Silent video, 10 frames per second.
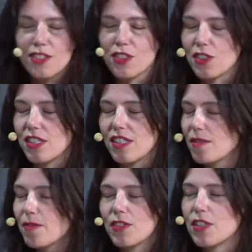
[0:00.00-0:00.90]
sorry,
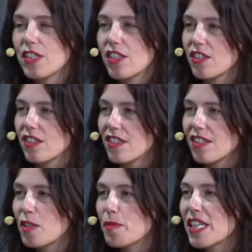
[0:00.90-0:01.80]
very long
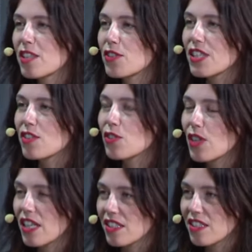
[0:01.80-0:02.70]
meandering
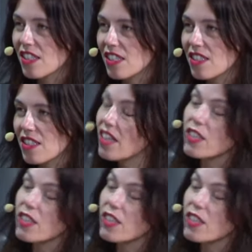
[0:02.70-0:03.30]
to ask this,